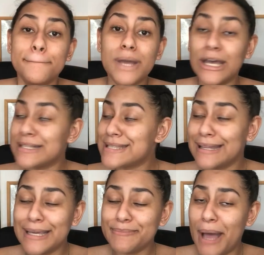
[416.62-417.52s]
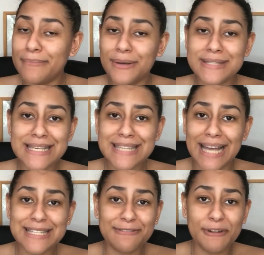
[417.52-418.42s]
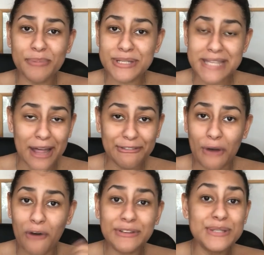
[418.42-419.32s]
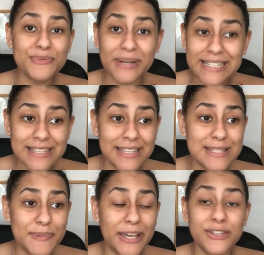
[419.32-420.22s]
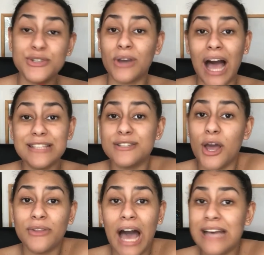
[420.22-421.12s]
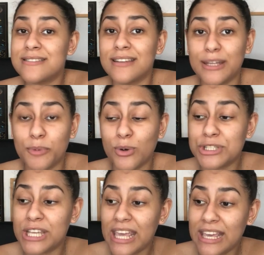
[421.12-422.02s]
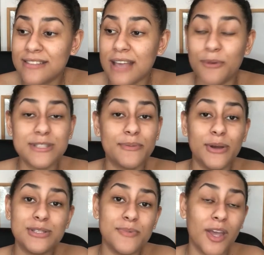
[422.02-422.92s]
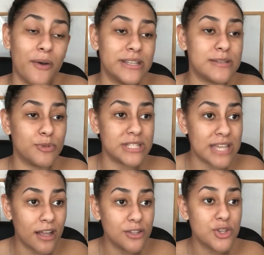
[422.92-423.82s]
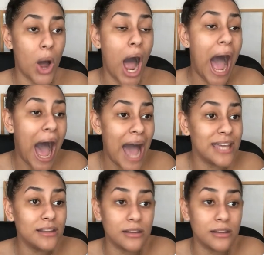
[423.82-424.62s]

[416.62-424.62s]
Personally, I'm most excited for Brazil for obvious reasons, because you guys know that I study Portuguese. I was supposed to be going to Brazil, so I